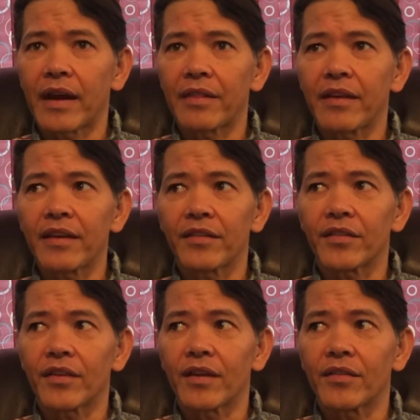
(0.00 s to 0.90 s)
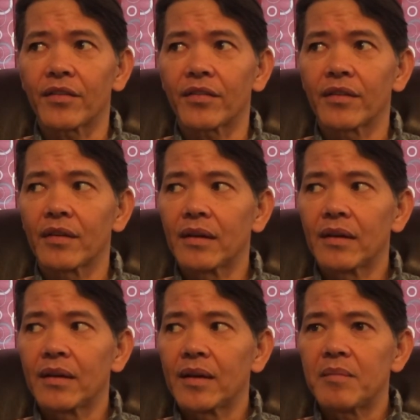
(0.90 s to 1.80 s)
I think it says
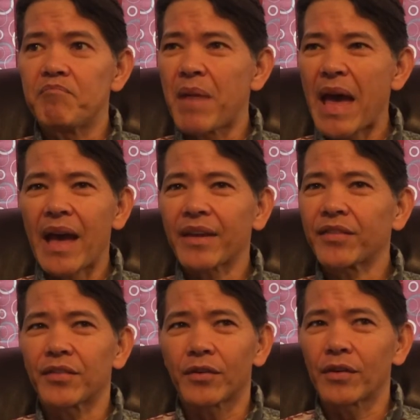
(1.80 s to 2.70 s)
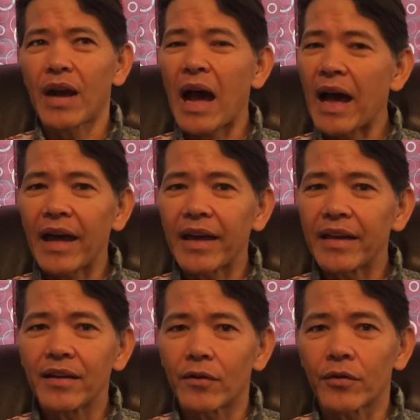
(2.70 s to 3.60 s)
max or
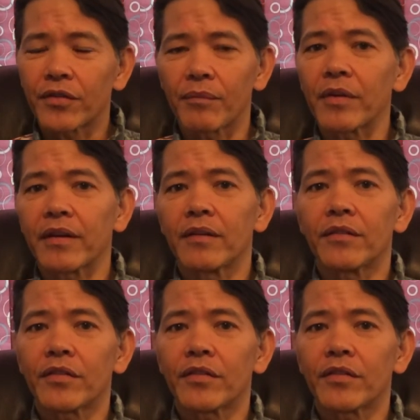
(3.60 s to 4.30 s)
high or something